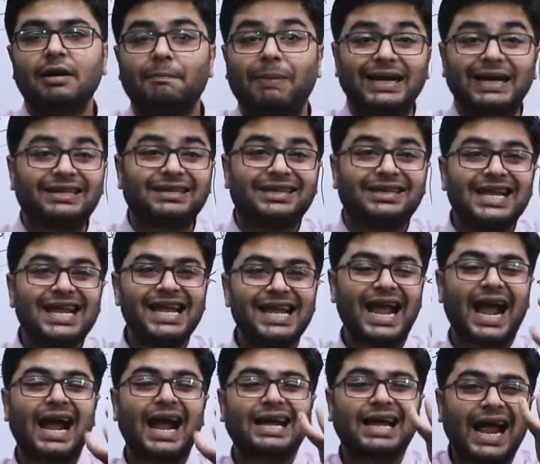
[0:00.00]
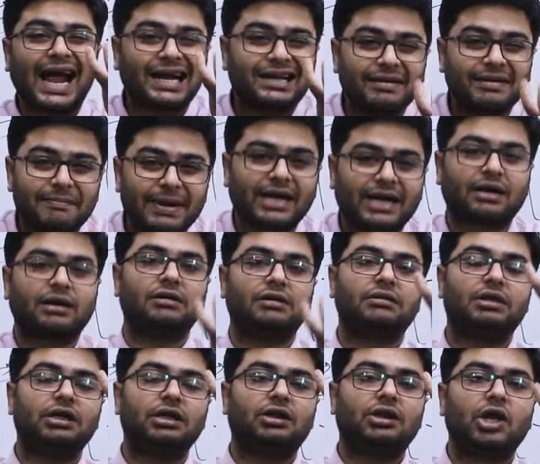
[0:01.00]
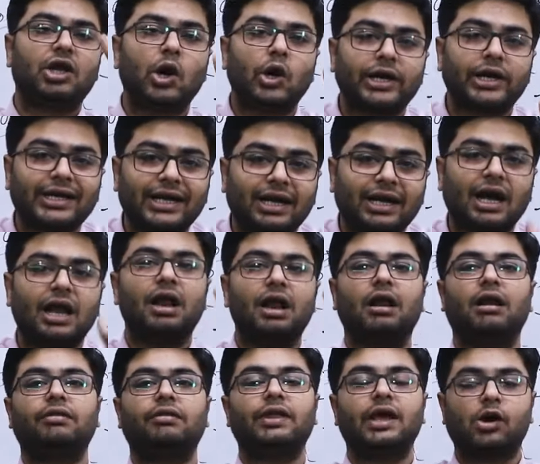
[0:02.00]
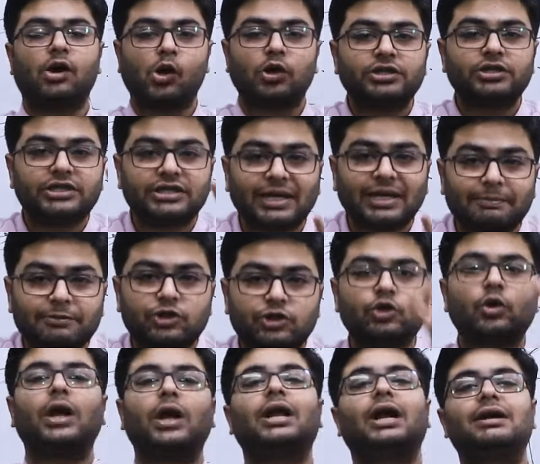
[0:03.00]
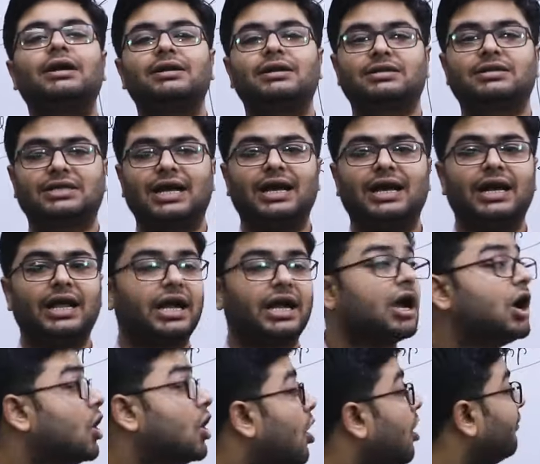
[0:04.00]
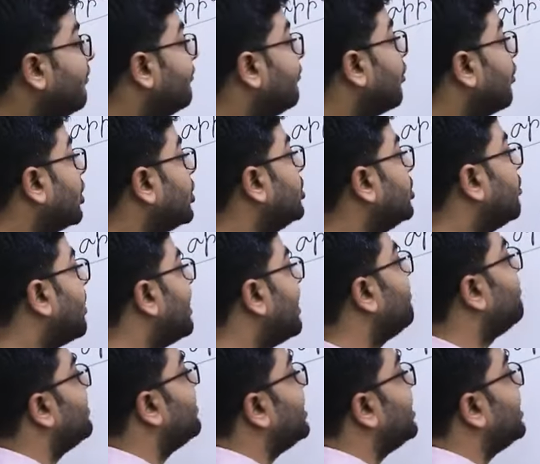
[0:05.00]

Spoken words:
But the academic, the theoretical, the conceptual understanding of what do I